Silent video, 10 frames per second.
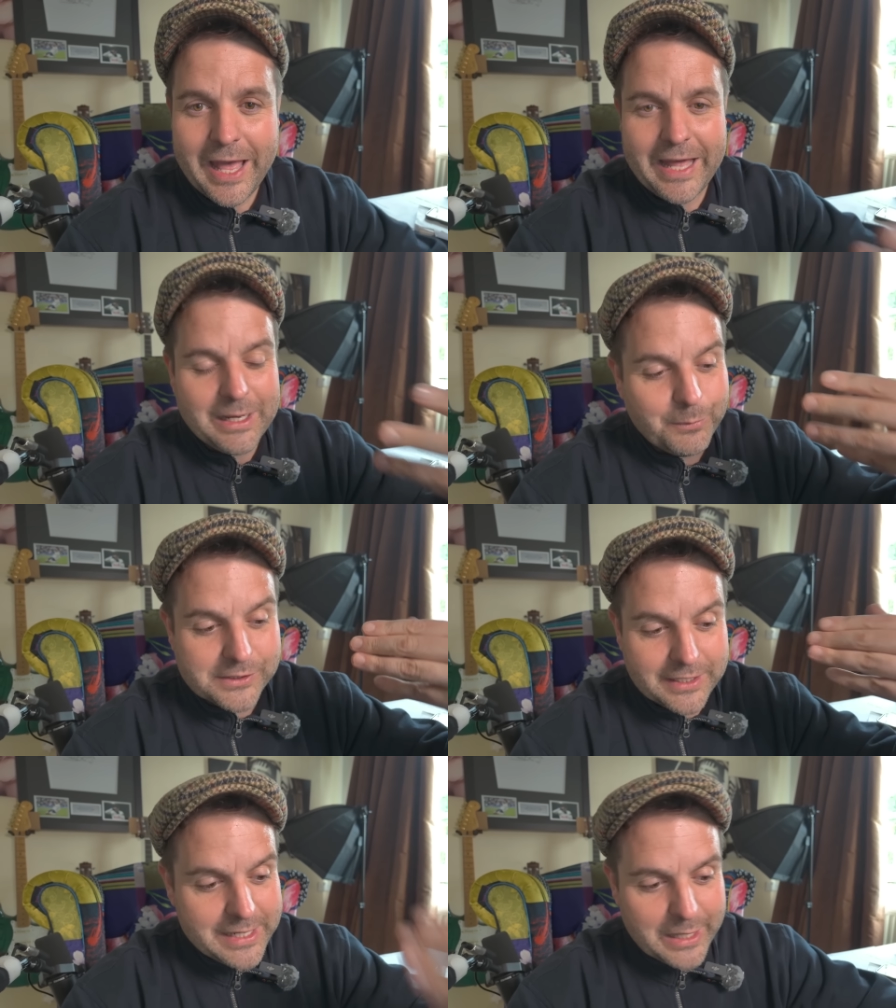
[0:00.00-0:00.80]
and it
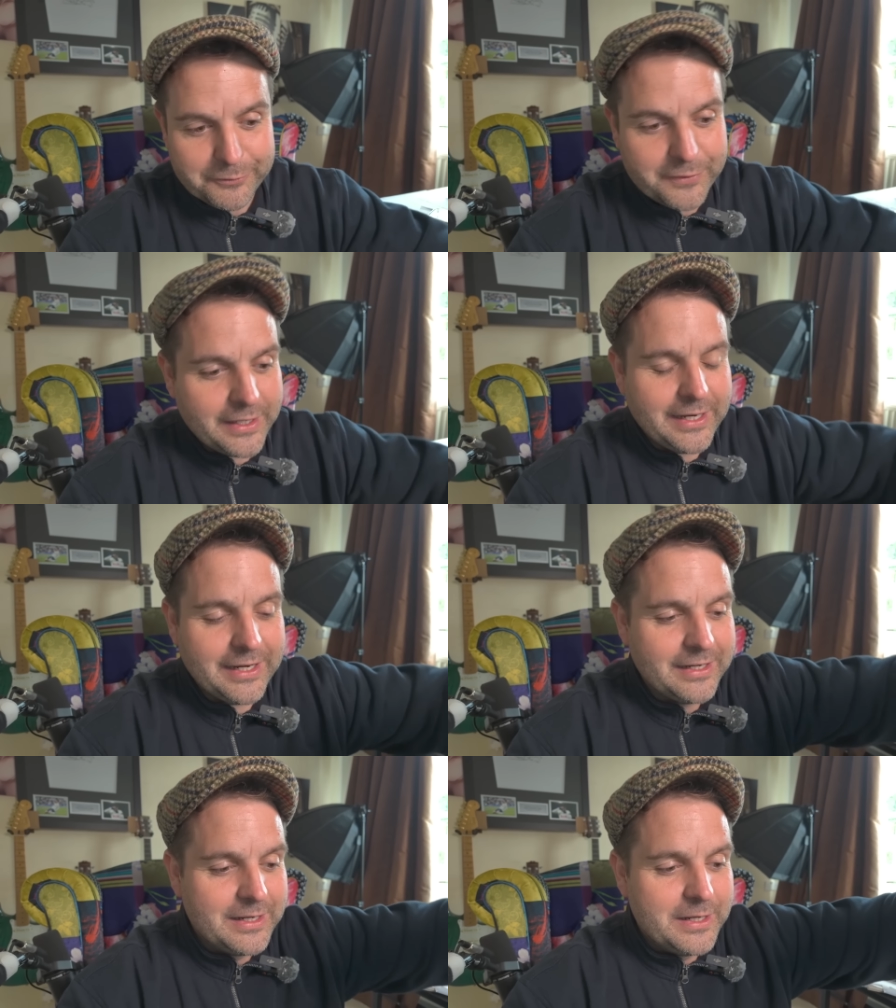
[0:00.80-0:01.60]
was enough that
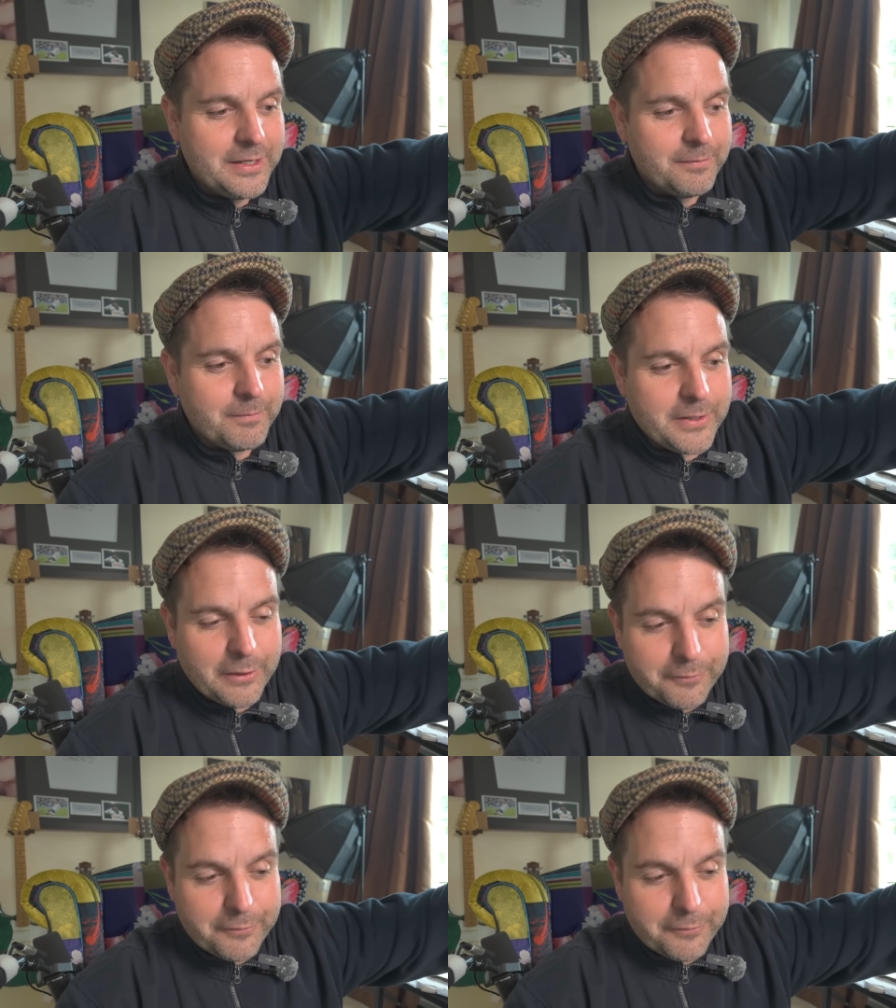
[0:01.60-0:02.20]
it, you